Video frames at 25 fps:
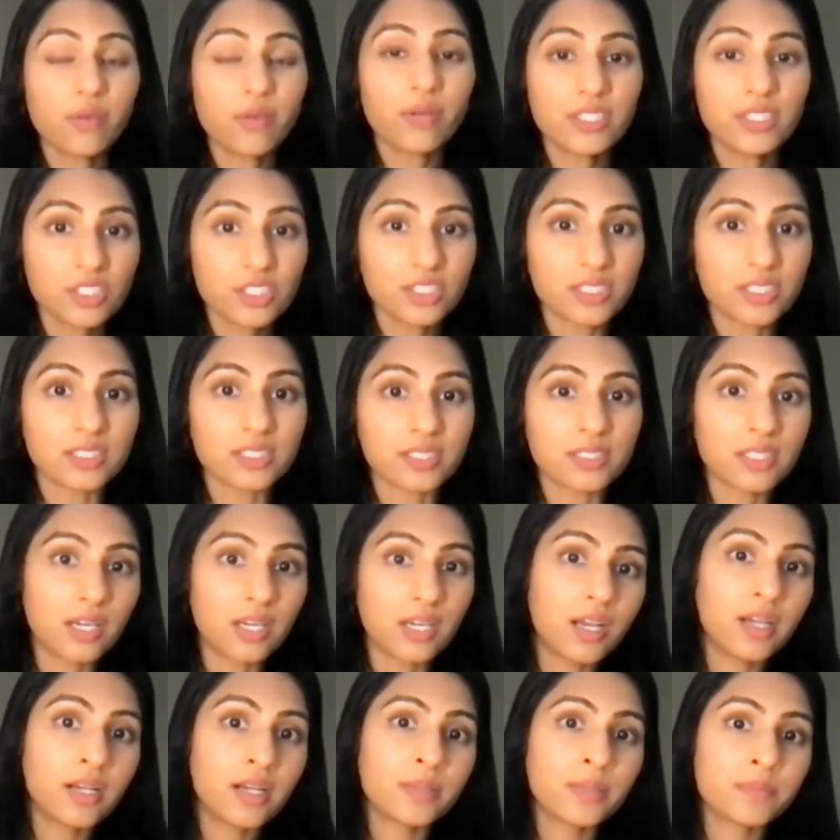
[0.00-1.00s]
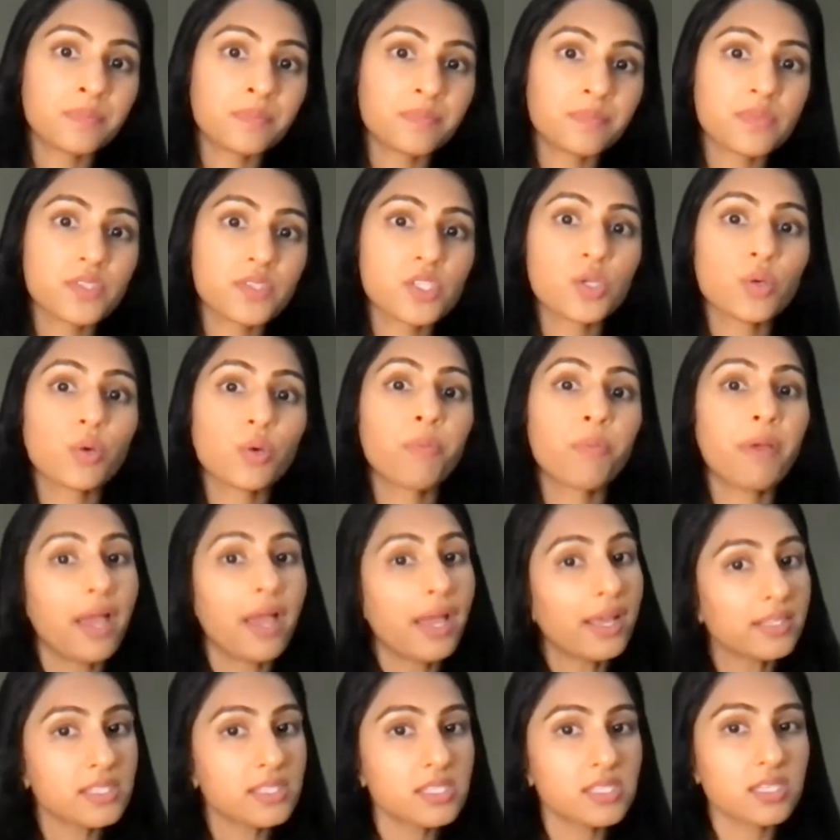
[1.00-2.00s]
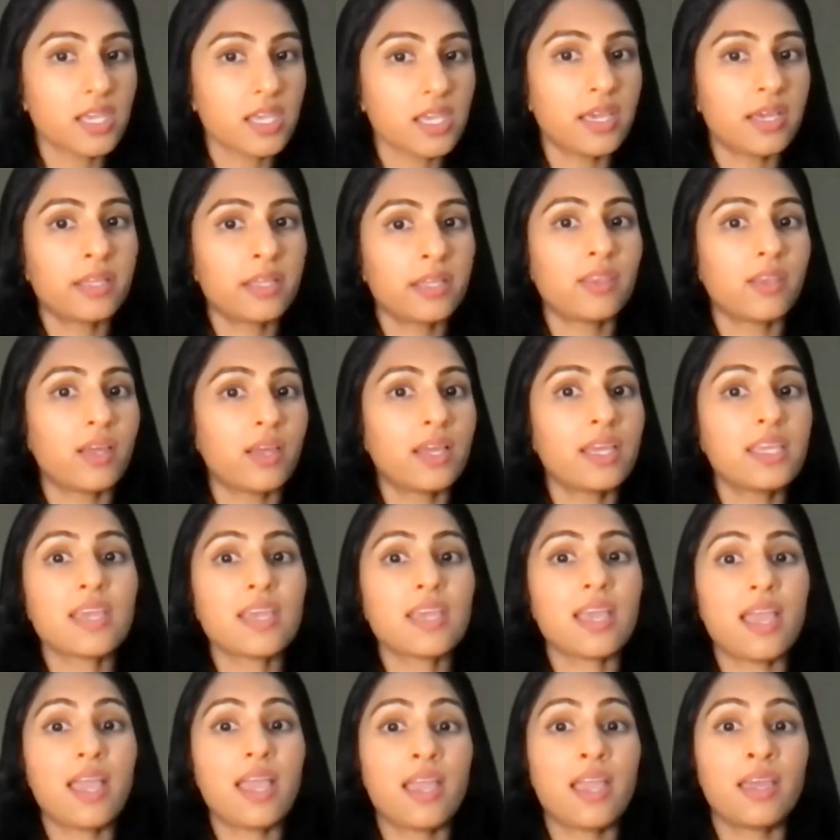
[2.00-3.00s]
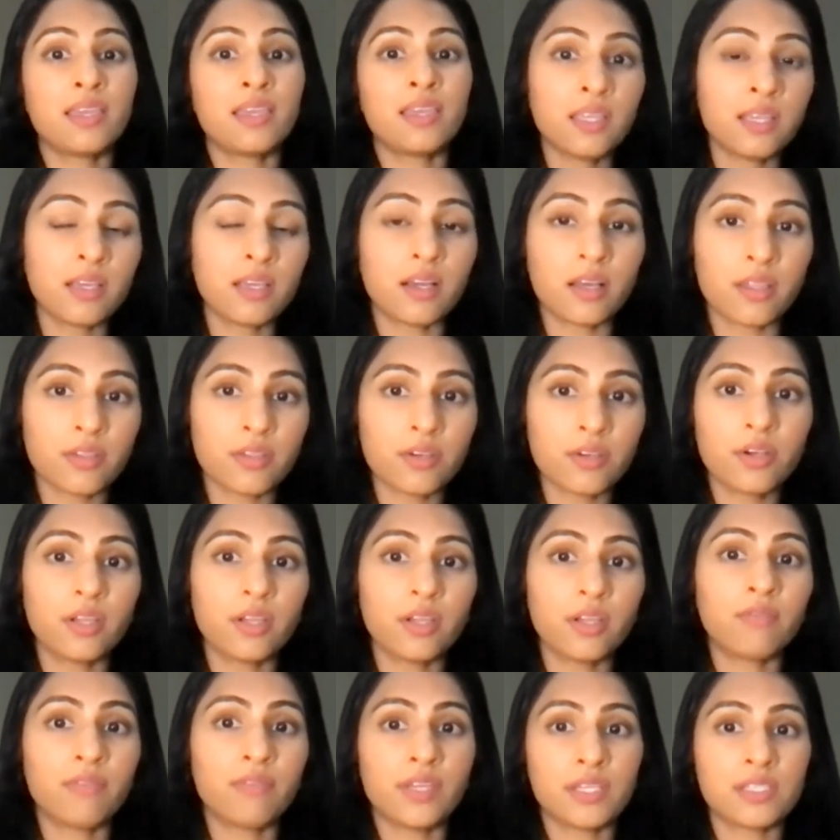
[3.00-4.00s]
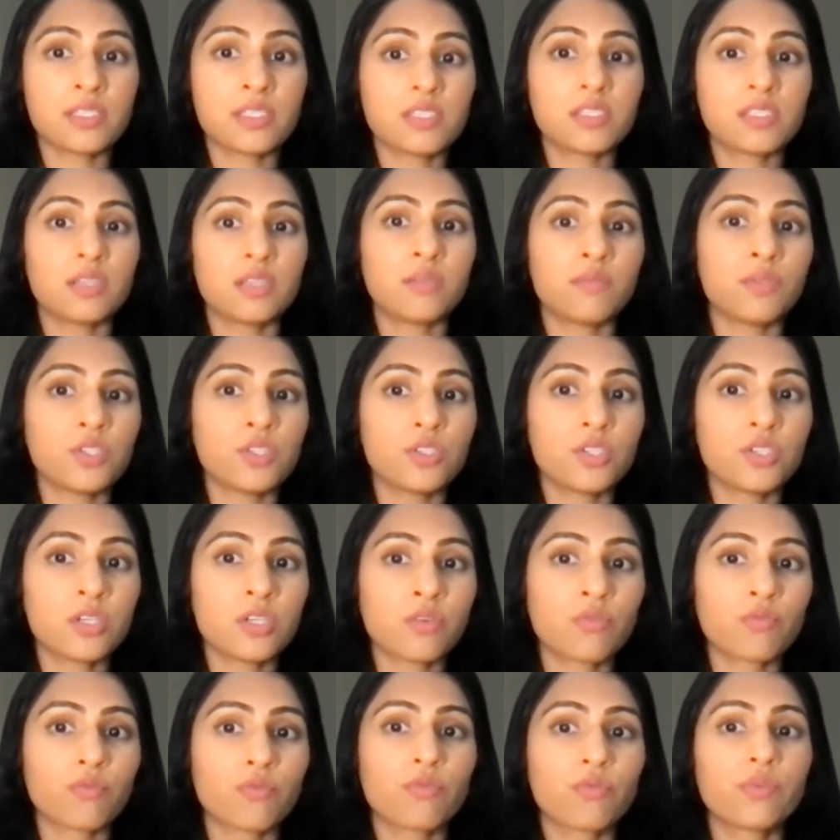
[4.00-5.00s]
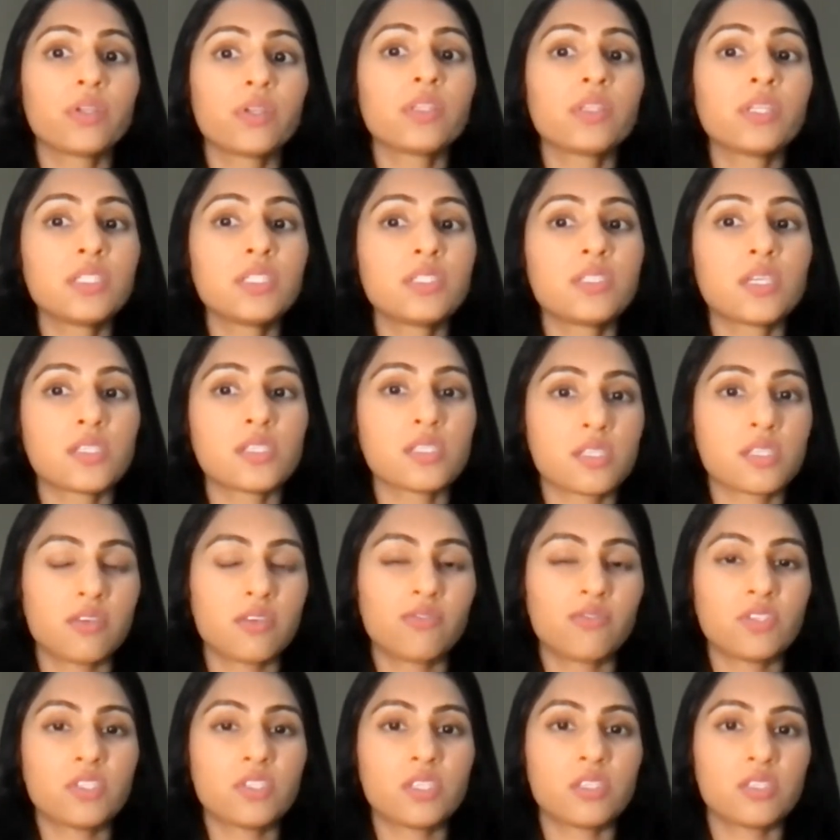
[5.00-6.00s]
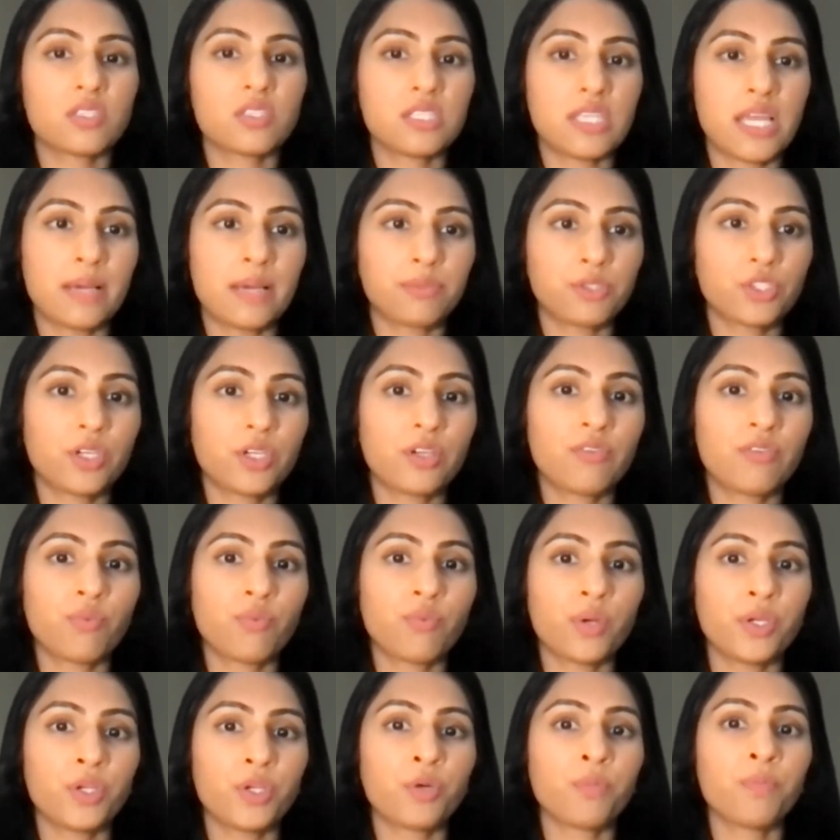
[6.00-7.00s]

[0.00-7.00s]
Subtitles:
question. So a PET scan, like any other advanced imaging, really does give us a snapshot of what your